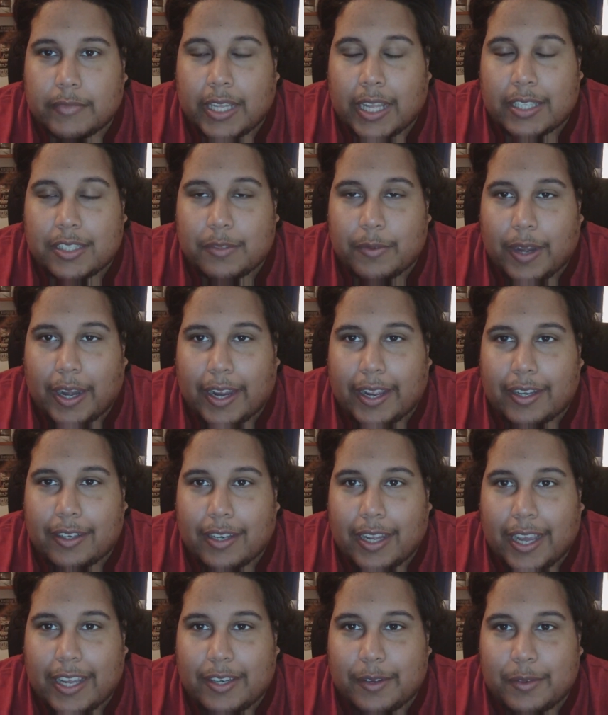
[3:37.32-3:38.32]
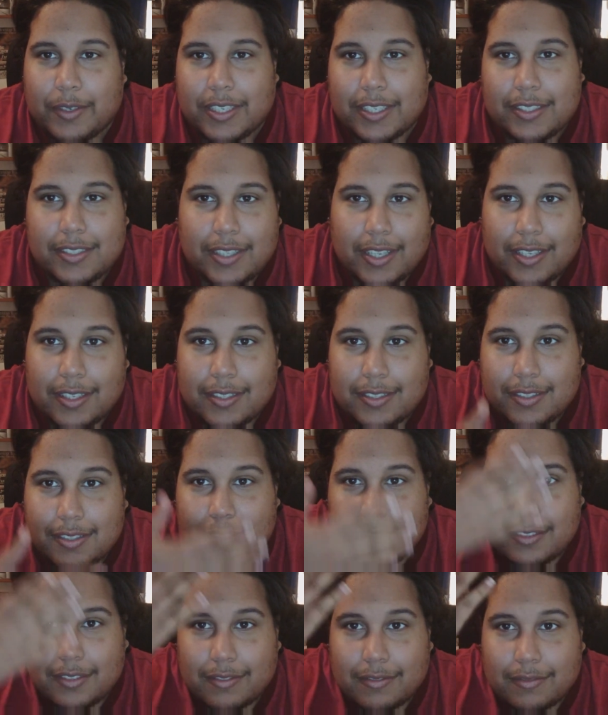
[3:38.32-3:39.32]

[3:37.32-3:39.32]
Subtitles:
That's right, I don't exist.